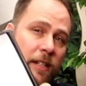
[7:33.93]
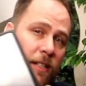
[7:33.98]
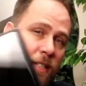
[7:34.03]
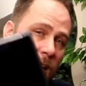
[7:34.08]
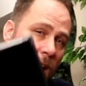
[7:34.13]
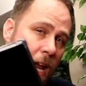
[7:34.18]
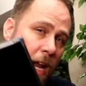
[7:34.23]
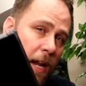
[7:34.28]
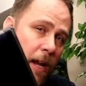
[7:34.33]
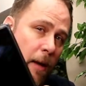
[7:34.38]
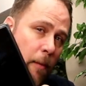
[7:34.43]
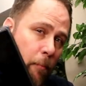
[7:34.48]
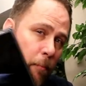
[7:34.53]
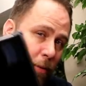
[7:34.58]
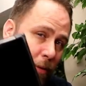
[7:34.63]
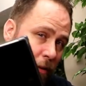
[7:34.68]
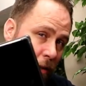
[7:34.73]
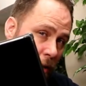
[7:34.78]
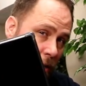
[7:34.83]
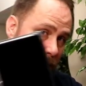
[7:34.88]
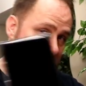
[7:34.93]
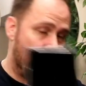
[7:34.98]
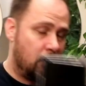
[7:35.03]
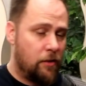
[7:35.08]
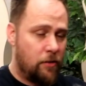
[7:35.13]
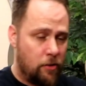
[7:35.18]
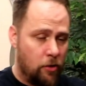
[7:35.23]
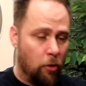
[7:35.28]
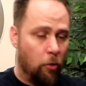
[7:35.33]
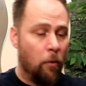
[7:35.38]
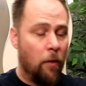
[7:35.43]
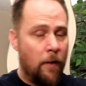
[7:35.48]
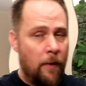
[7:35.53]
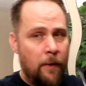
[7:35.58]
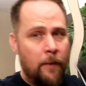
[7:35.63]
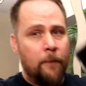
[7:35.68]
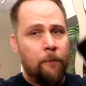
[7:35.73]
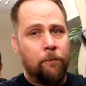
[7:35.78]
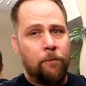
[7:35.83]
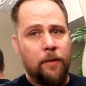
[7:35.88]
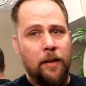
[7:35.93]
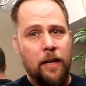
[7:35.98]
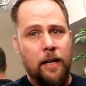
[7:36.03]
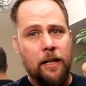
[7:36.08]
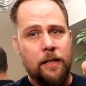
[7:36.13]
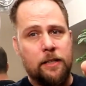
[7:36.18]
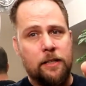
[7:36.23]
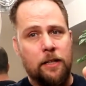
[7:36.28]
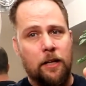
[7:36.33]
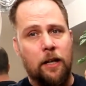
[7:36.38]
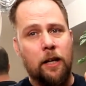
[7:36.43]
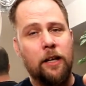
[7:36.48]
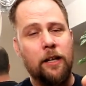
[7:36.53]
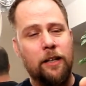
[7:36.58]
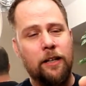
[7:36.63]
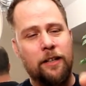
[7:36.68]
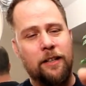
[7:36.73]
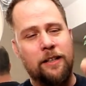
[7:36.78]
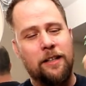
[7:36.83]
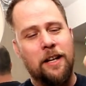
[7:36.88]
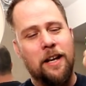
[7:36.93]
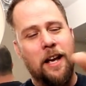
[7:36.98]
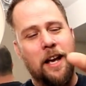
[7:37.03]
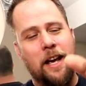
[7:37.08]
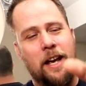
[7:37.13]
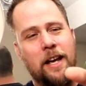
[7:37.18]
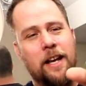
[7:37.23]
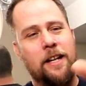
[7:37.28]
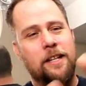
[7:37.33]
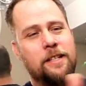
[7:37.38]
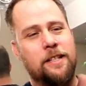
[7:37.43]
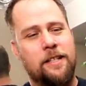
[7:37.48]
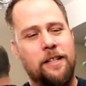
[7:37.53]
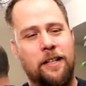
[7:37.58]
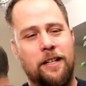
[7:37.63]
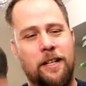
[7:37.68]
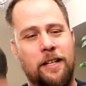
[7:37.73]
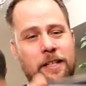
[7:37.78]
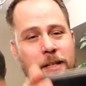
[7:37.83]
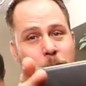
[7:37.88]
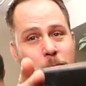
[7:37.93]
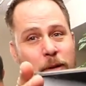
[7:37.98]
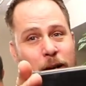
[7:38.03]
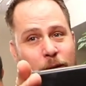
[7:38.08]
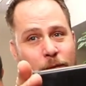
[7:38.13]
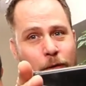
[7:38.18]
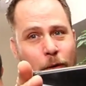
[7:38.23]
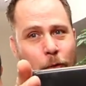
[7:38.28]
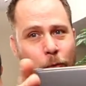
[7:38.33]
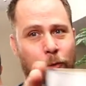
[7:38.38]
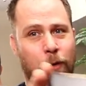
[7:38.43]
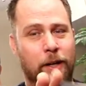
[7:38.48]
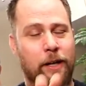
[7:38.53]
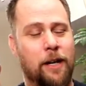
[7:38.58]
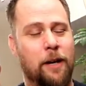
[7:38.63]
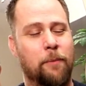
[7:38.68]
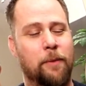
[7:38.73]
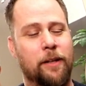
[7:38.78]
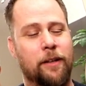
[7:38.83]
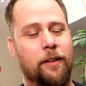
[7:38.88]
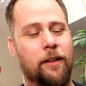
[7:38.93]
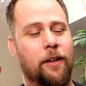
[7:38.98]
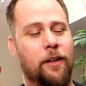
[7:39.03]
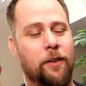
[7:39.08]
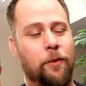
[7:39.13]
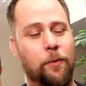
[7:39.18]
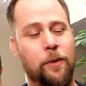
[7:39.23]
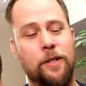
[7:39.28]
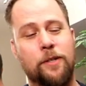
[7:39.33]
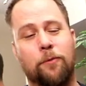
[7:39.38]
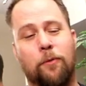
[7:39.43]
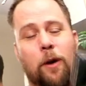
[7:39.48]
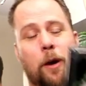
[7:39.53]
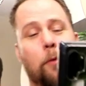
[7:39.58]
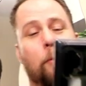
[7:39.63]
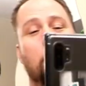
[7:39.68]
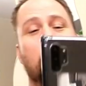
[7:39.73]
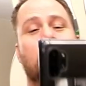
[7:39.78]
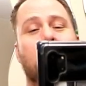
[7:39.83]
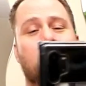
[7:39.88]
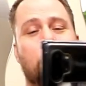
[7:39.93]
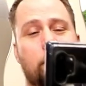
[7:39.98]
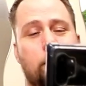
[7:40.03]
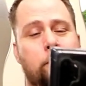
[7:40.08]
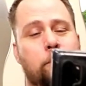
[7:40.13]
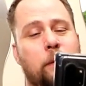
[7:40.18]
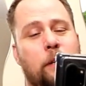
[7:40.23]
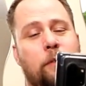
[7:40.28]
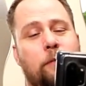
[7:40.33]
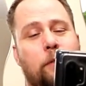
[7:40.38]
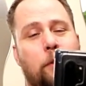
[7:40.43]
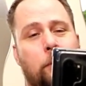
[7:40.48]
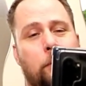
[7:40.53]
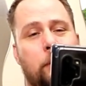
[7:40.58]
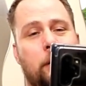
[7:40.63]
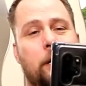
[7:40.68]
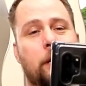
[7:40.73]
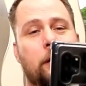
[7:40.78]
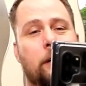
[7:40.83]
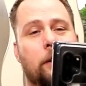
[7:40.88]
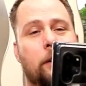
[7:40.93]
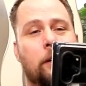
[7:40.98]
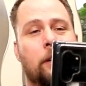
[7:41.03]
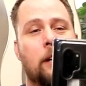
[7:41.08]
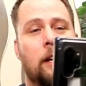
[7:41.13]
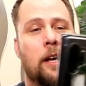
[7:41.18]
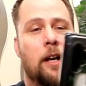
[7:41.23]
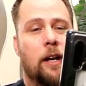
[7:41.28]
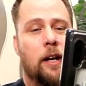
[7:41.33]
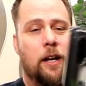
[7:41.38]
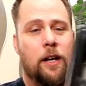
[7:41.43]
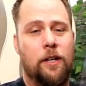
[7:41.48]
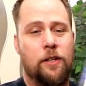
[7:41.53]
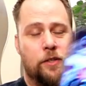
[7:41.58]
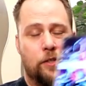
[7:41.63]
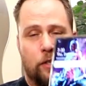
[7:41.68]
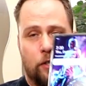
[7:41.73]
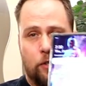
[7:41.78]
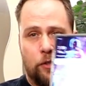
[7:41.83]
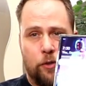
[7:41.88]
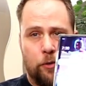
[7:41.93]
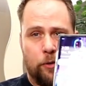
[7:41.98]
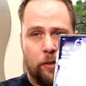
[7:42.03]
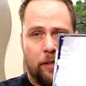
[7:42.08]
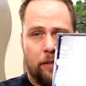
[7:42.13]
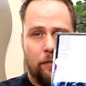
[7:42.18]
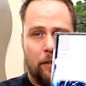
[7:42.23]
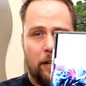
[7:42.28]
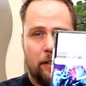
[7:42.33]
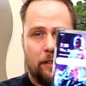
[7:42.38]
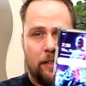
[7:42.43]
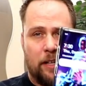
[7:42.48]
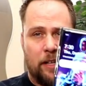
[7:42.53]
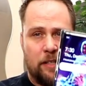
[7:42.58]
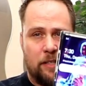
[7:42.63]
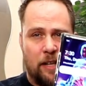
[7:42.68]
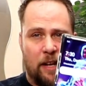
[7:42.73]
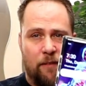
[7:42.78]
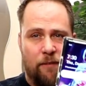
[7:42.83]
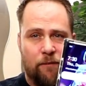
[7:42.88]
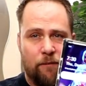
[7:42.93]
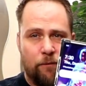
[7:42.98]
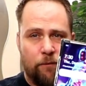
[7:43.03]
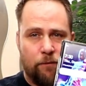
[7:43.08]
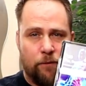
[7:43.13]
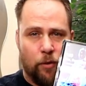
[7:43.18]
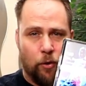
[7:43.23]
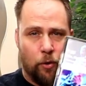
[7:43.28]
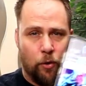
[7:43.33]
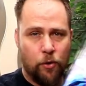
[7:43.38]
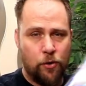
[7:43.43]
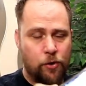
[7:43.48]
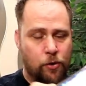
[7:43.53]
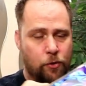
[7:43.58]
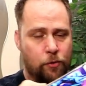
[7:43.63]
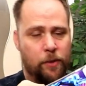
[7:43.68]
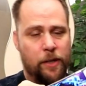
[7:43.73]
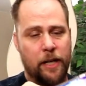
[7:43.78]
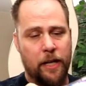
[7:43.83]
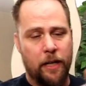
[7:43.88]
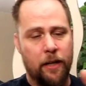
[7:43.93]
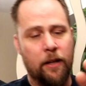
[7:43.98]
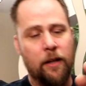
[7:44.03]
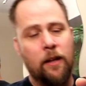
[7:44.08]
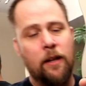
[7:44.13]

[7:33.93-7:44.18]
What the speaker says: 10 Plus. So it's a big phone, right? I mean, the reason why I went for this big phone here is just due to the fact that it's a full screen,